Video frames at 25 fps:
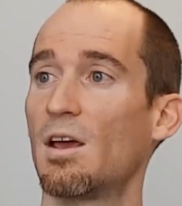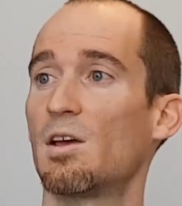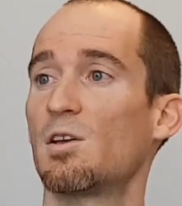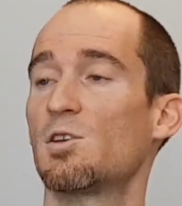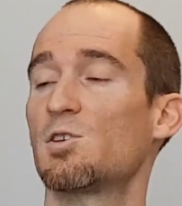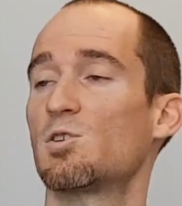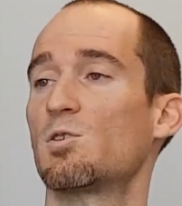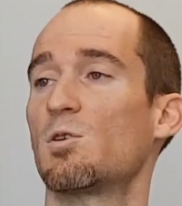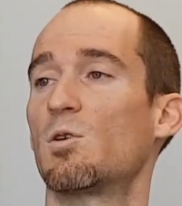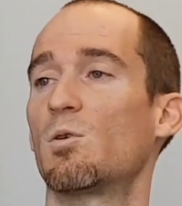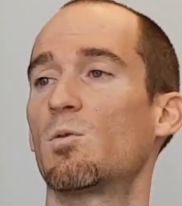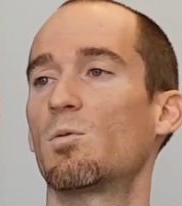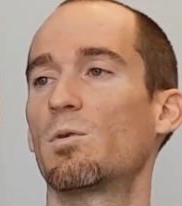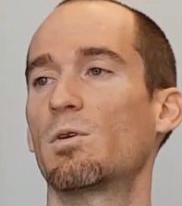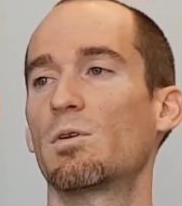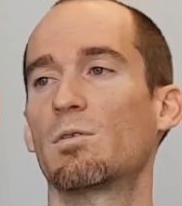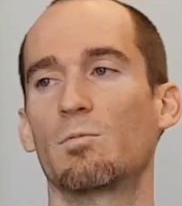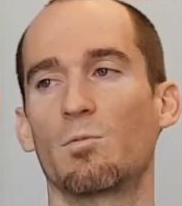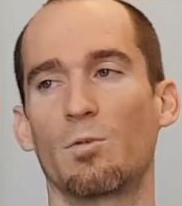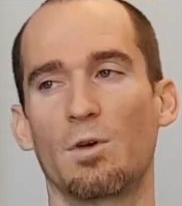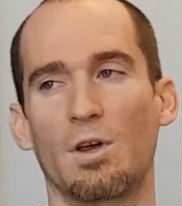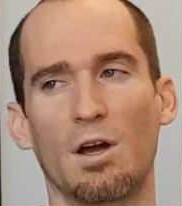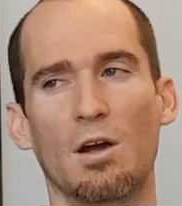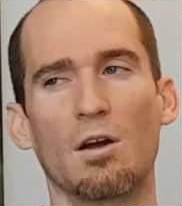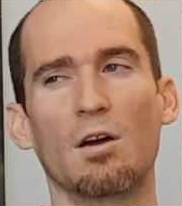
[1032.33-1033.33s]
So
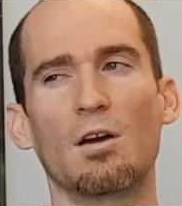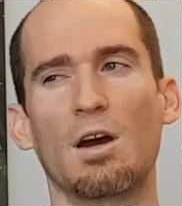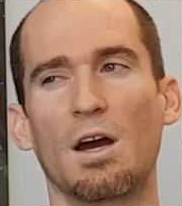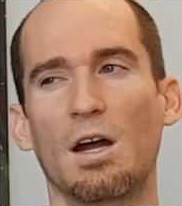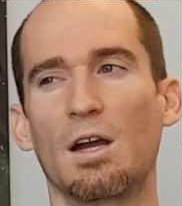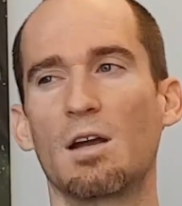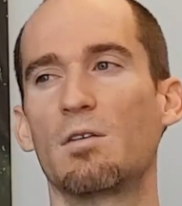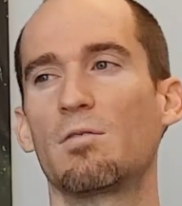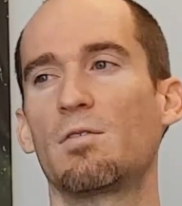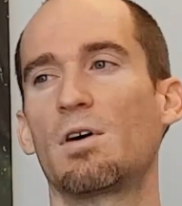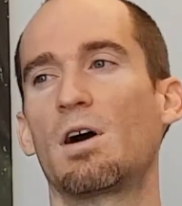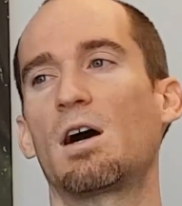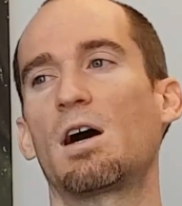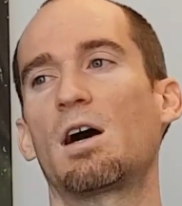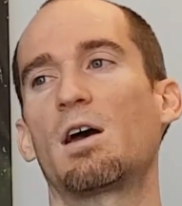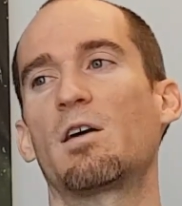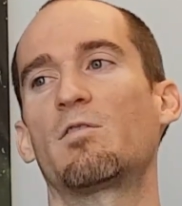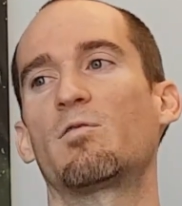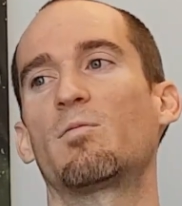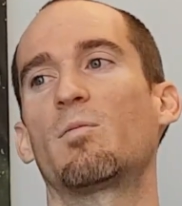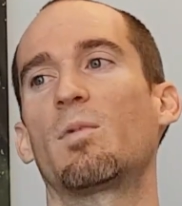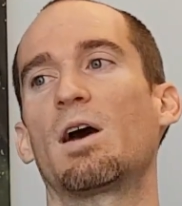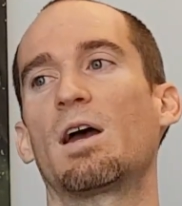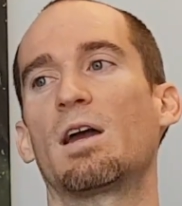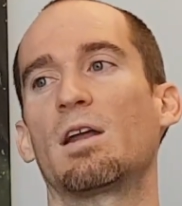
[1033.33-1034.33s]
we are kind of a
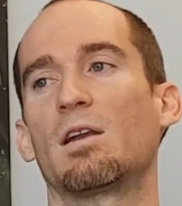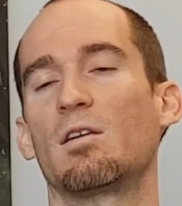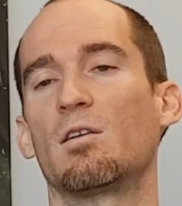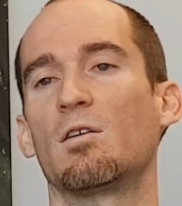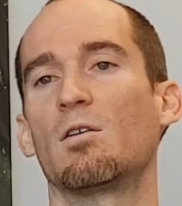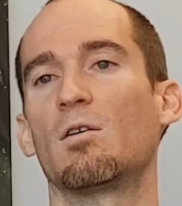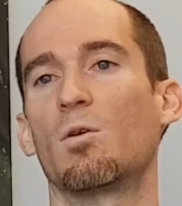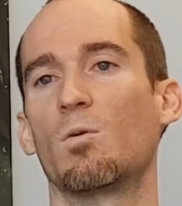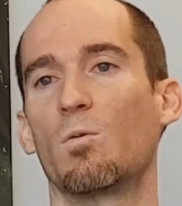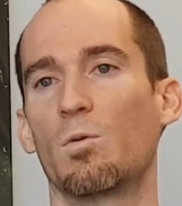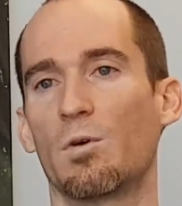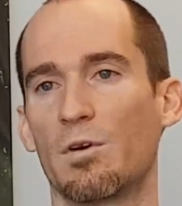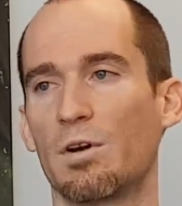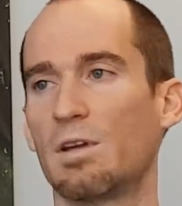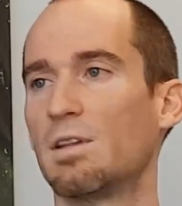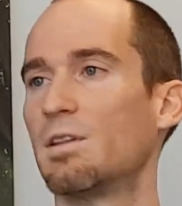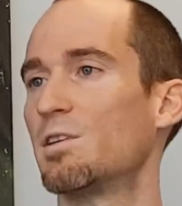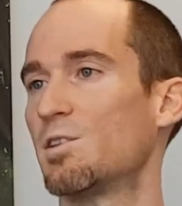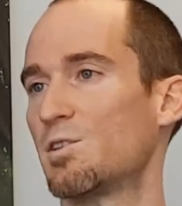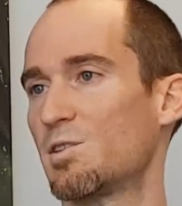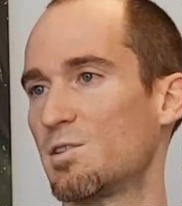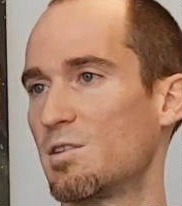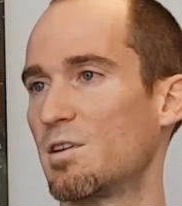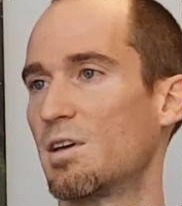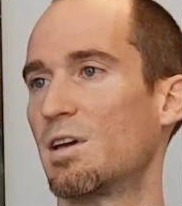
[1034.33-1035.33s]
hive mind, you know, we're in
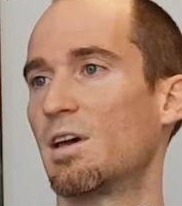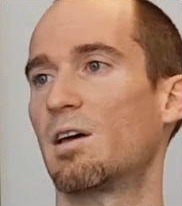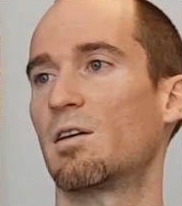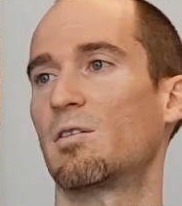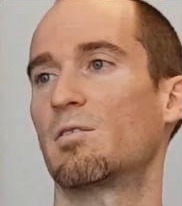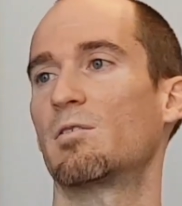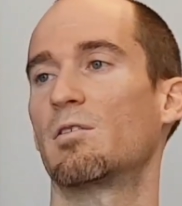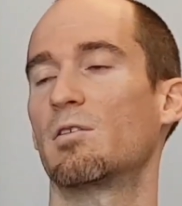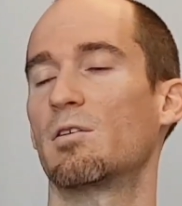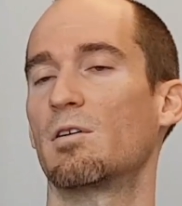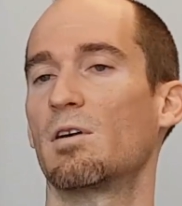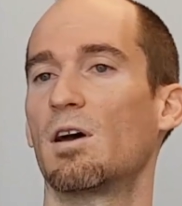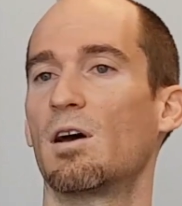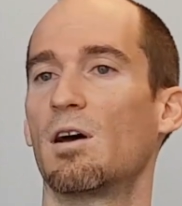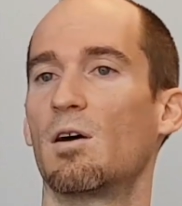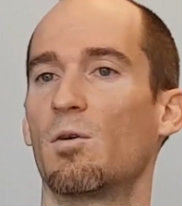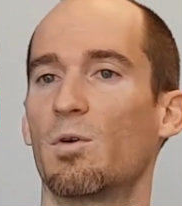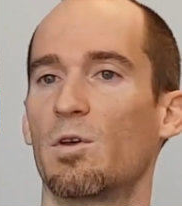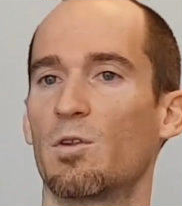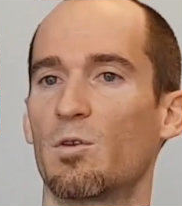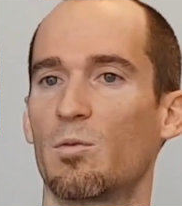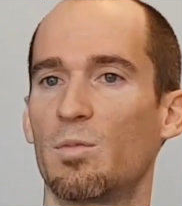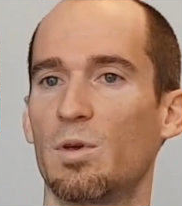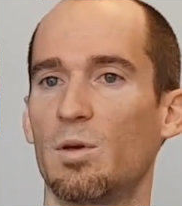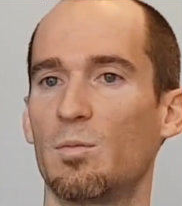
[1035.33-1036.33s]
this together,
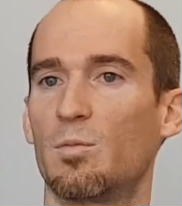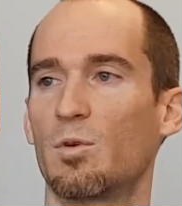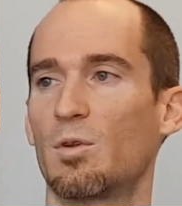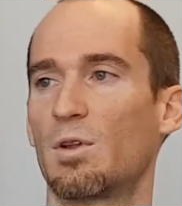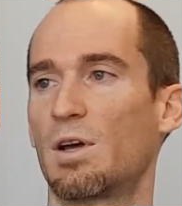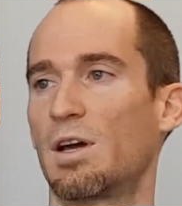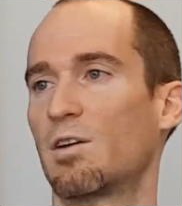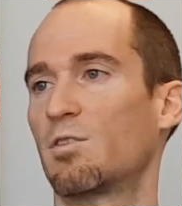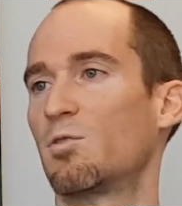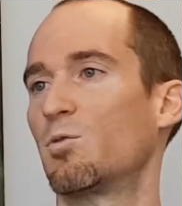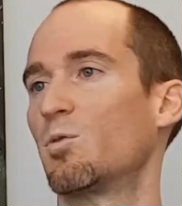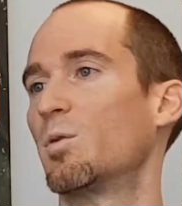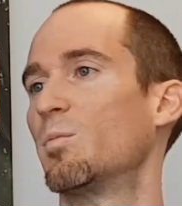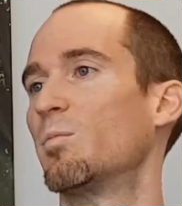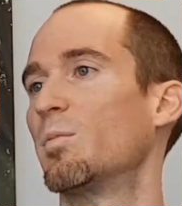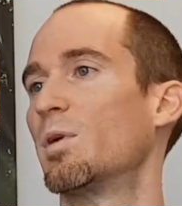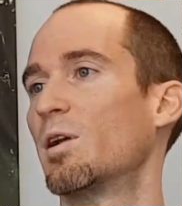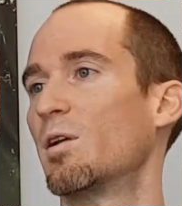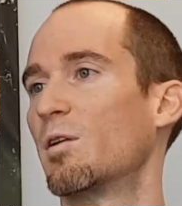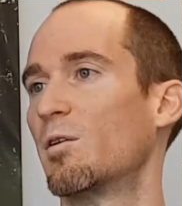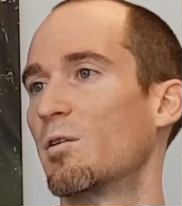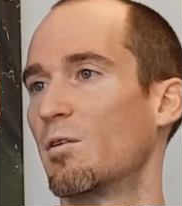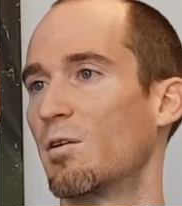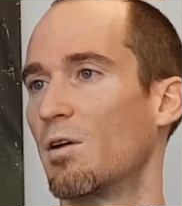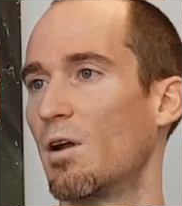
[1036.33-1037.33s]
whether people like to
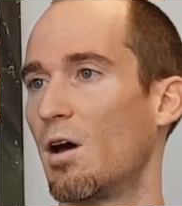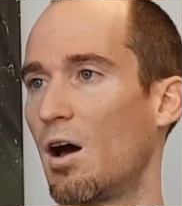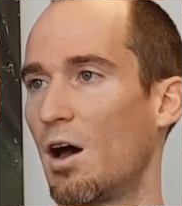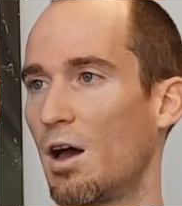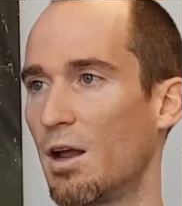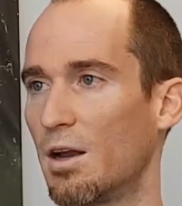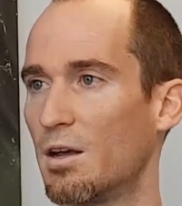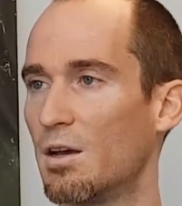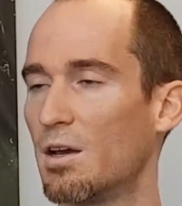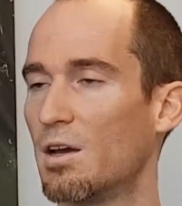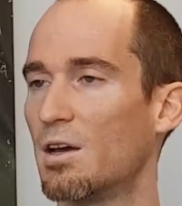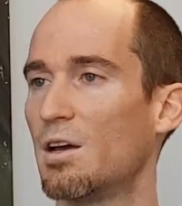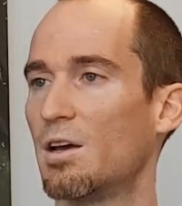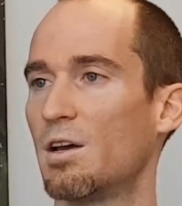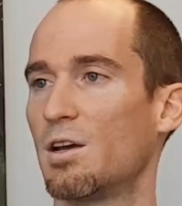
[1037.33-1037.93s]
admit it or not.